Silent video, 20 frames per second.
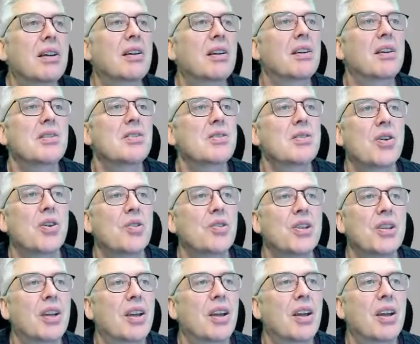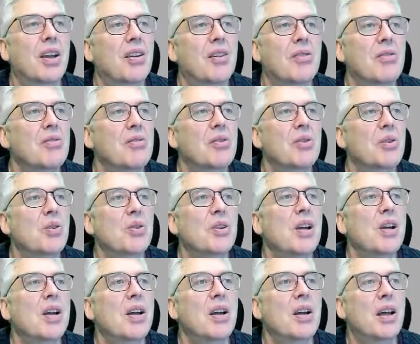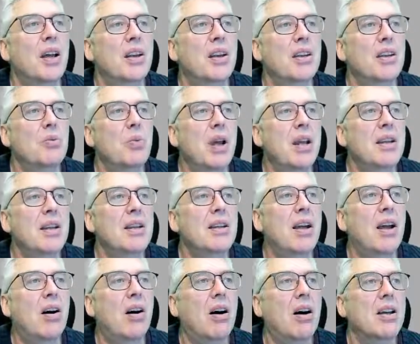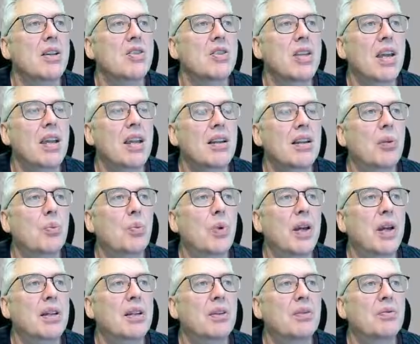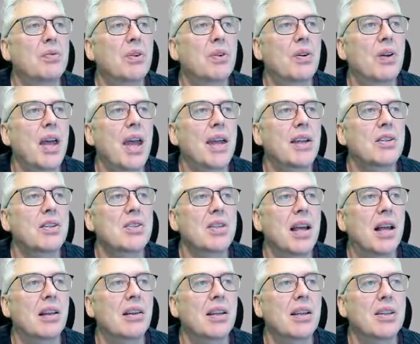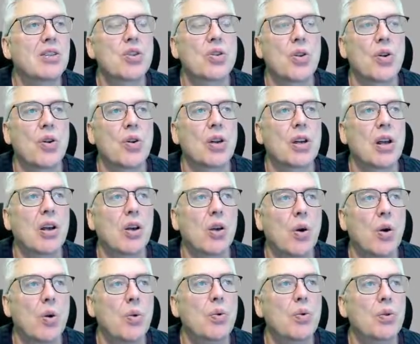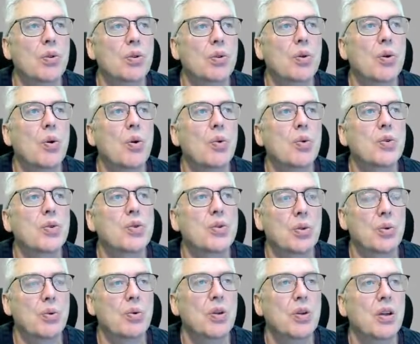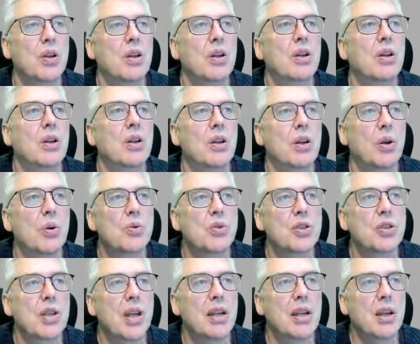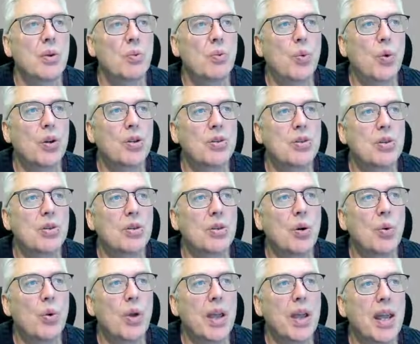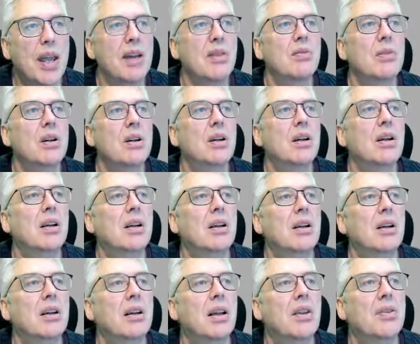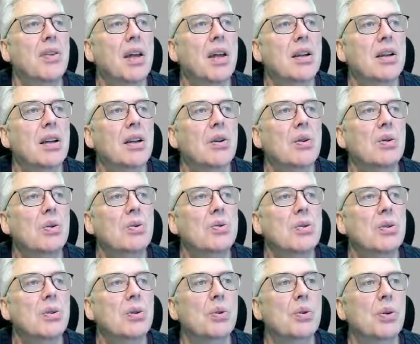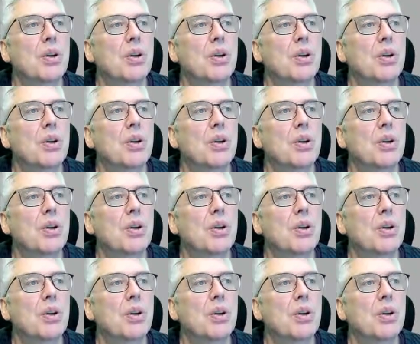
is not good. And when in high state, I'm waiting for XL, external low, go to low state. I want to go here, and then I go to